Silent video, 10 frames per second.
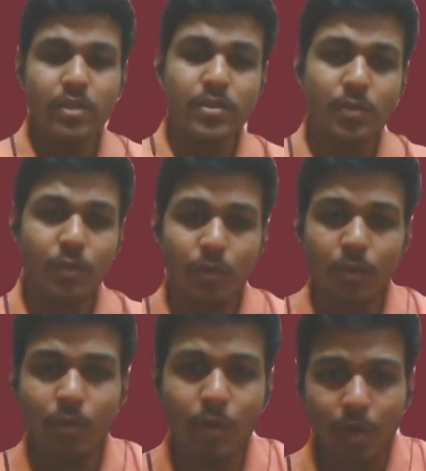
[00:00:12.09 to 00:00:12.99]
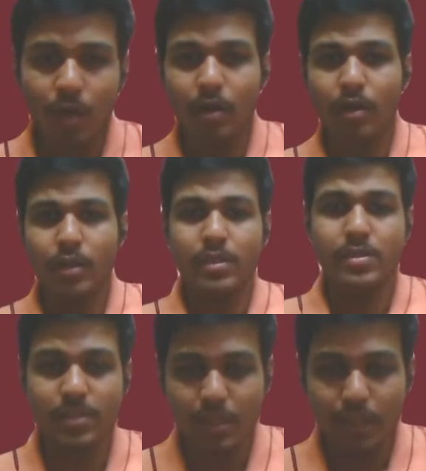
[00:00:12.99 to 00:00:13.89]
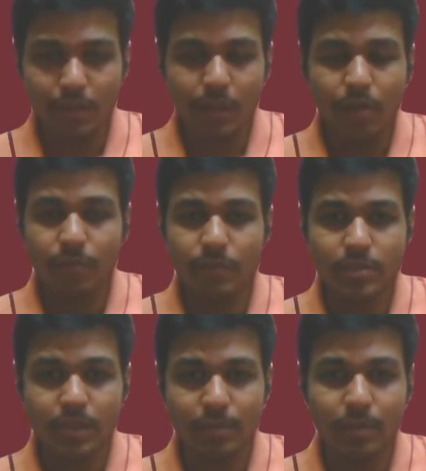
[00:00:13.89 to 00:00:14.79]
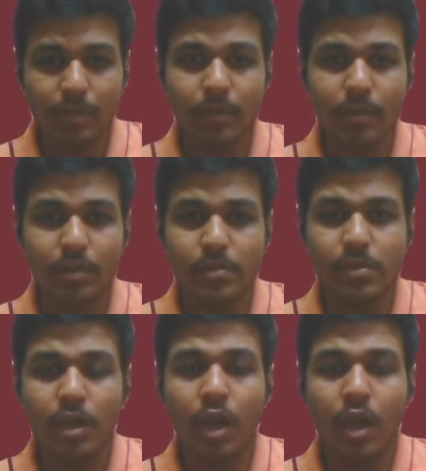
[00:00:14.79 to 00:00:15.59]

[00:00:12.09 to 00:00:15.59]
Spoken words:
So this the title of this chapter is